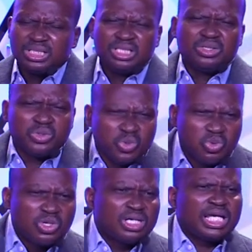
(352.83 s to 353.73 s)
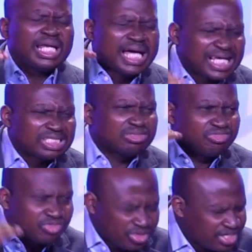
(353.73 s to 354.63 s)
the reward lasts
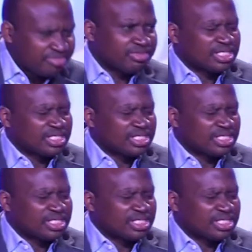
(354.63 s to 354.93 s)
forever.